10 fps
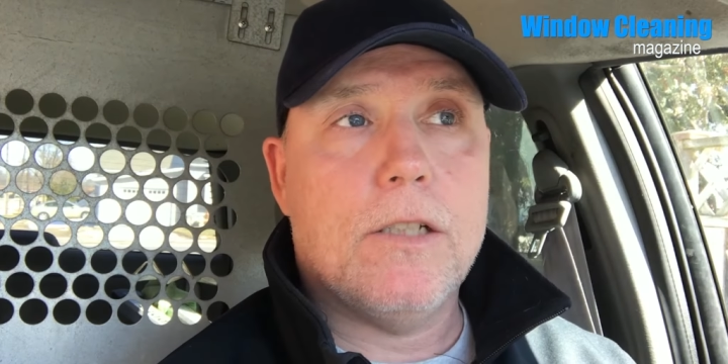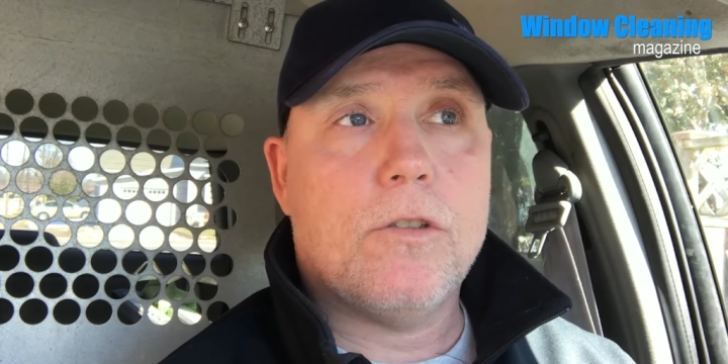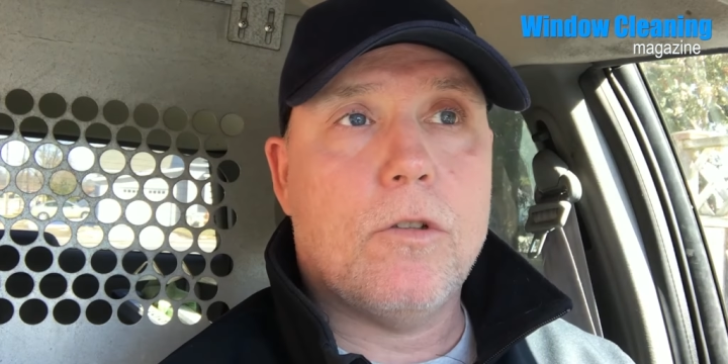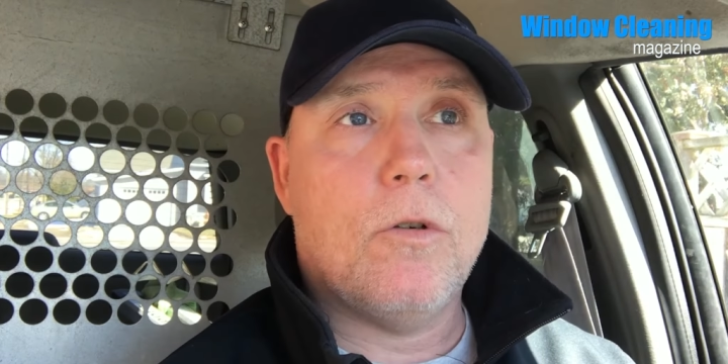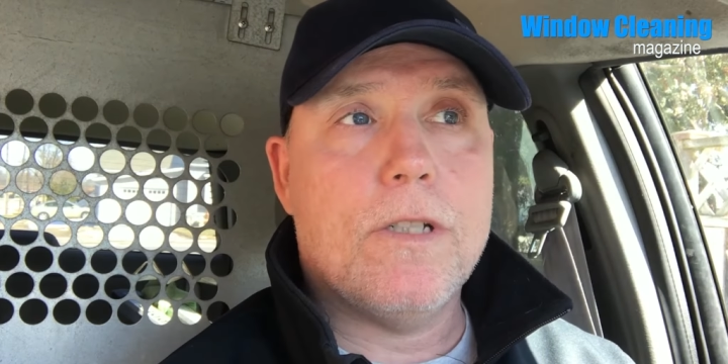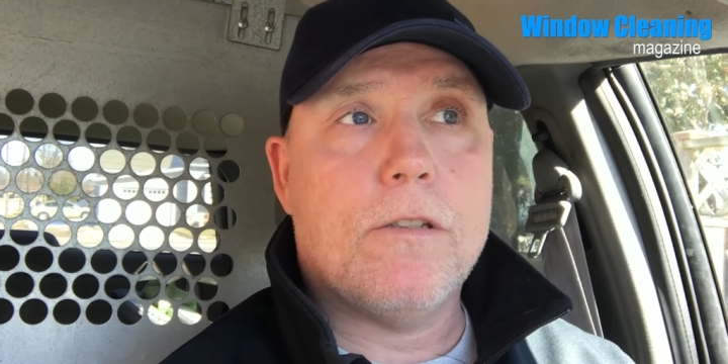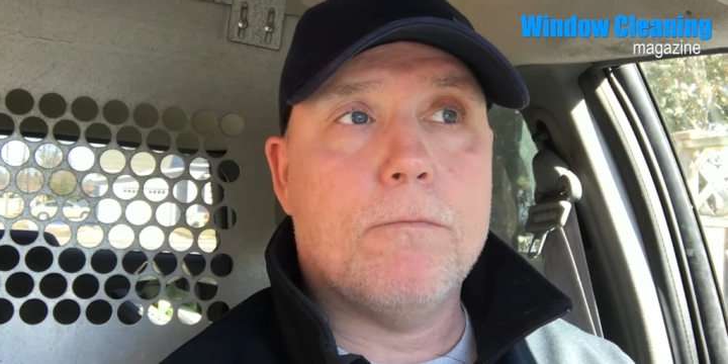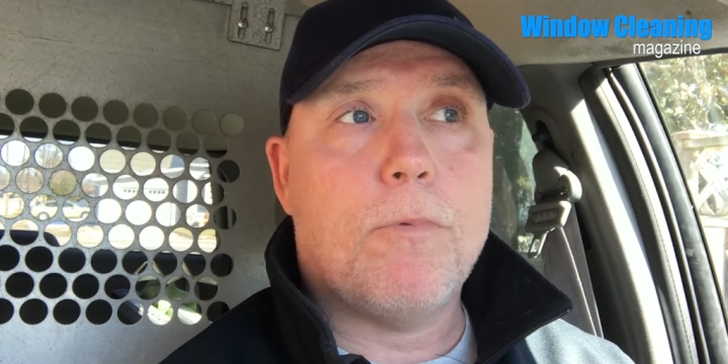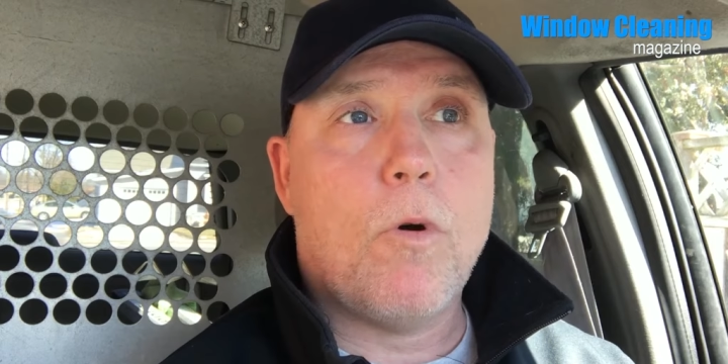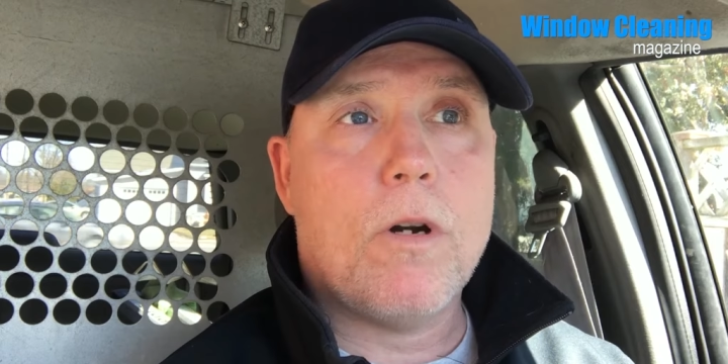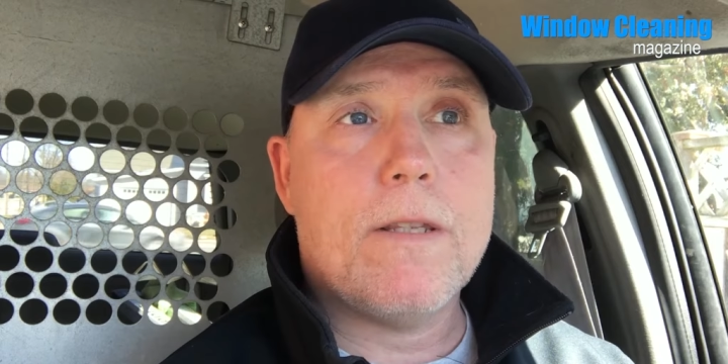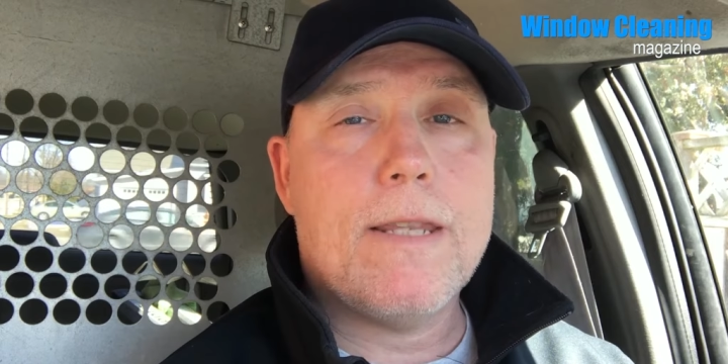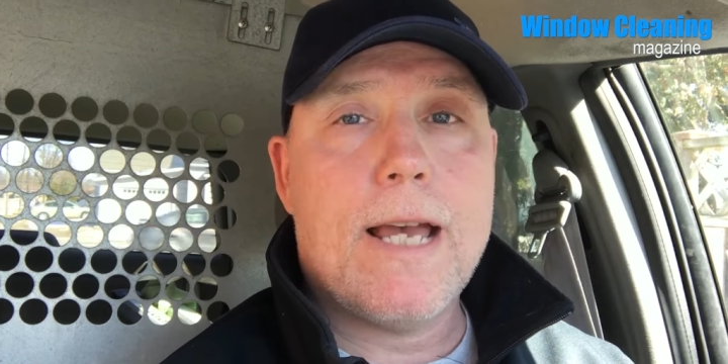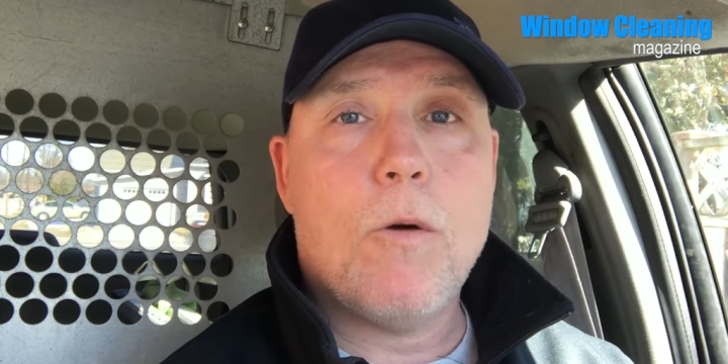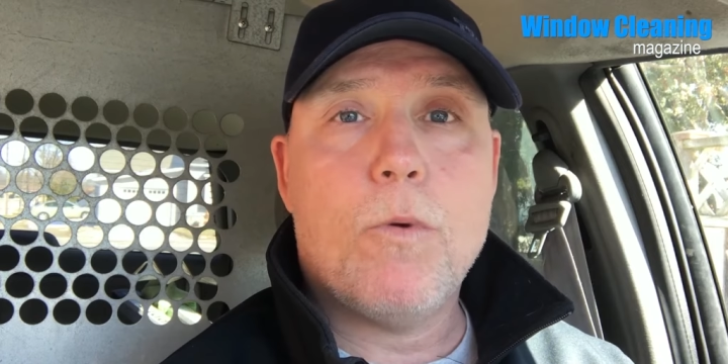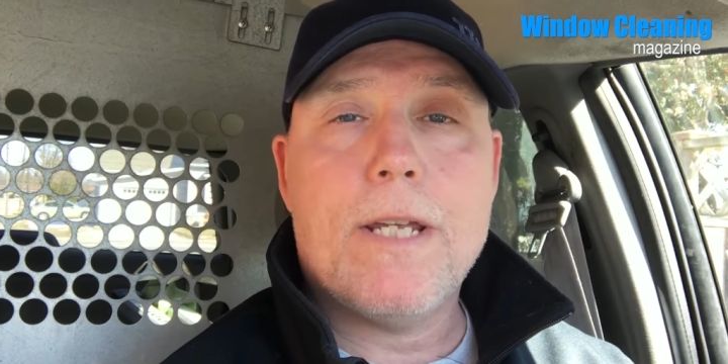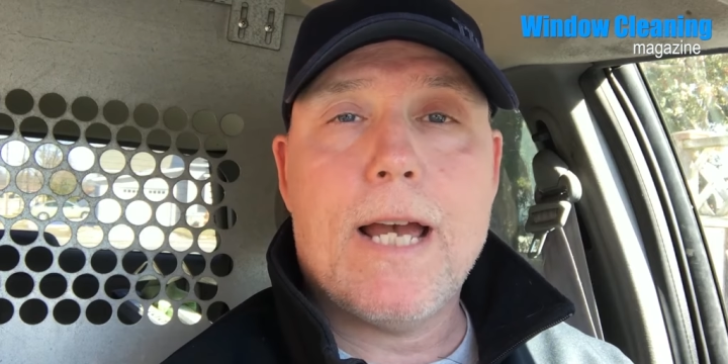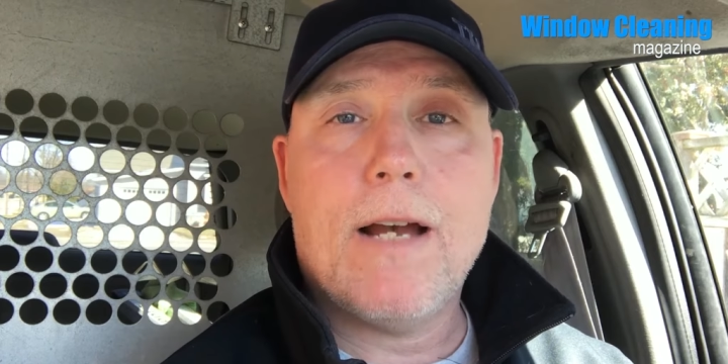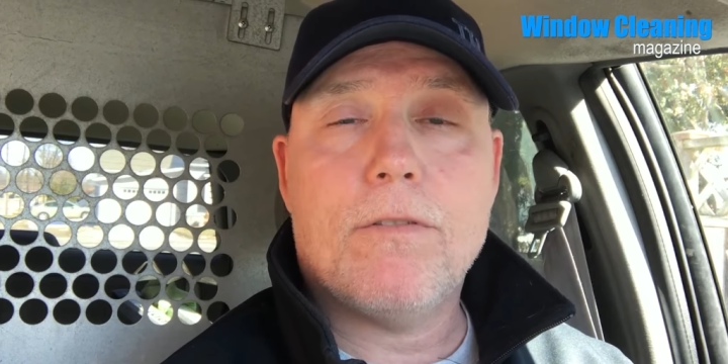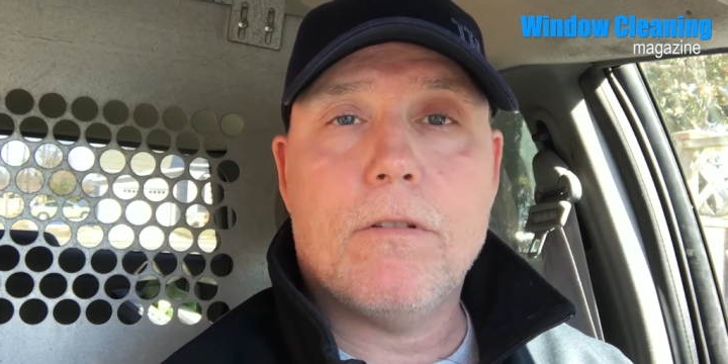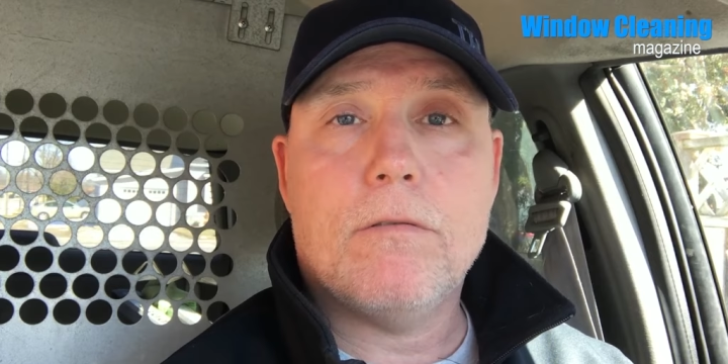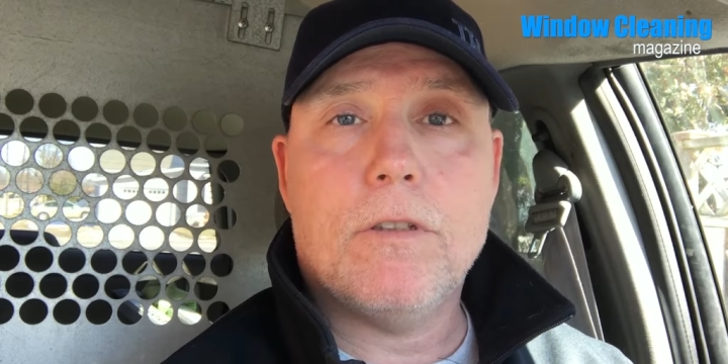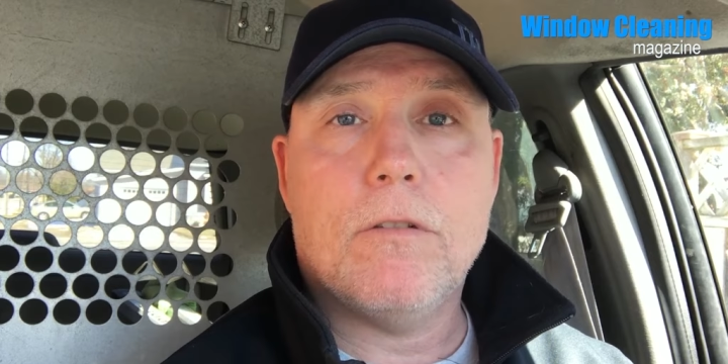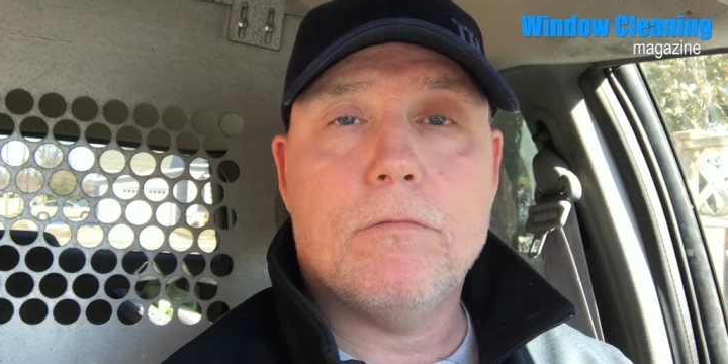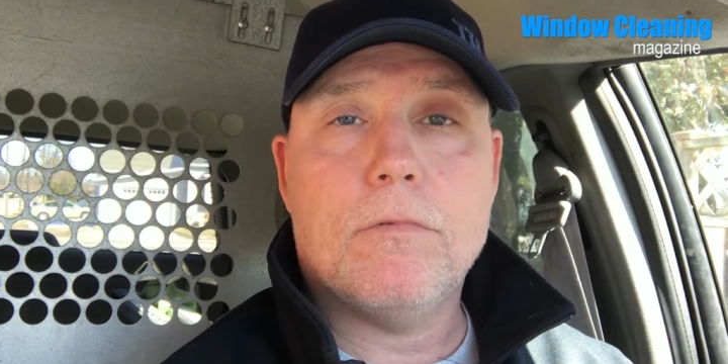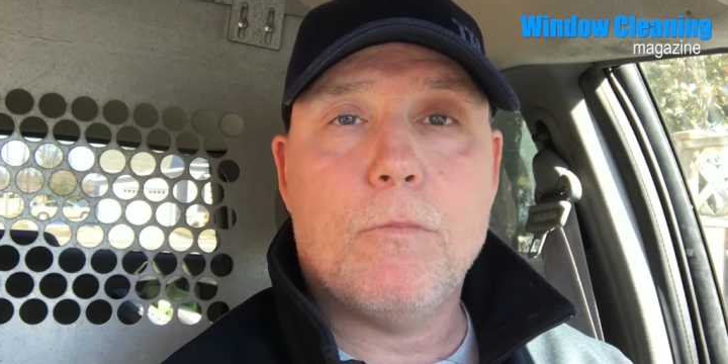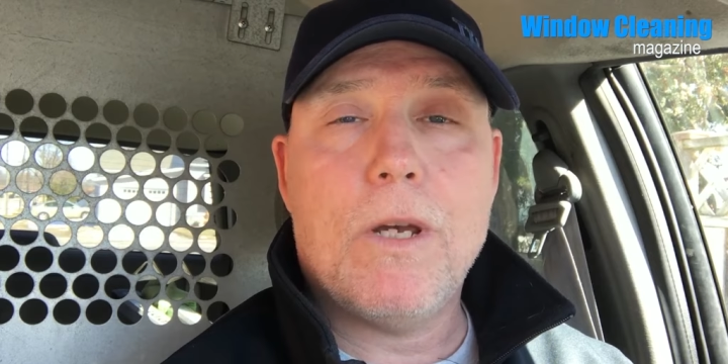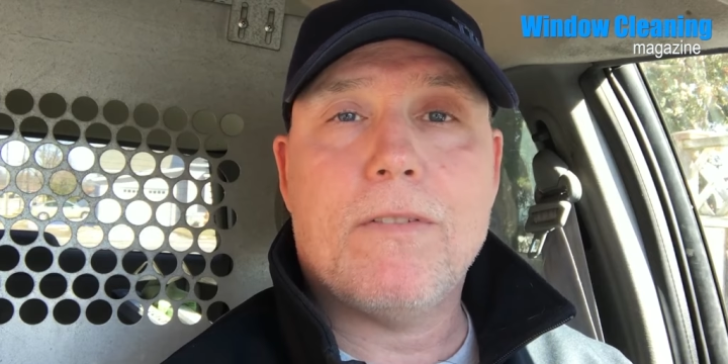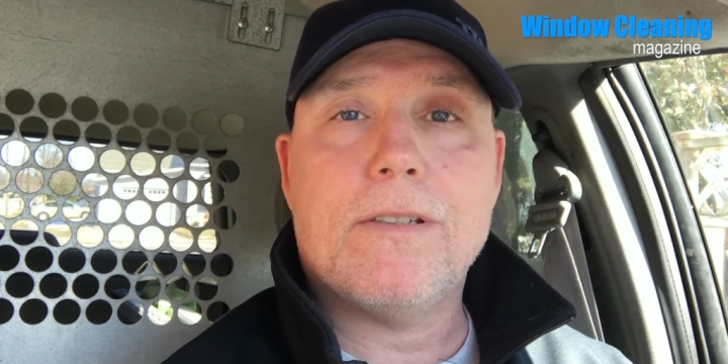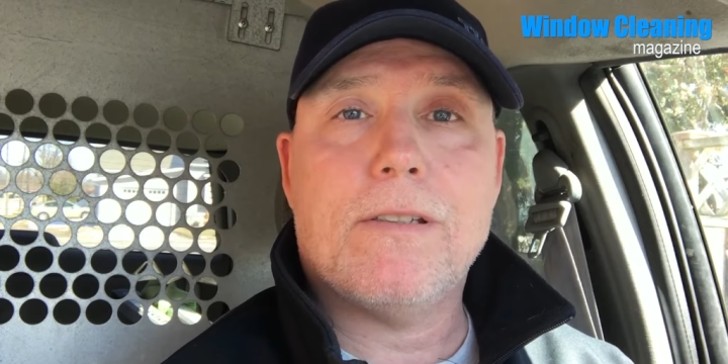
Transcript: So it's important that we have to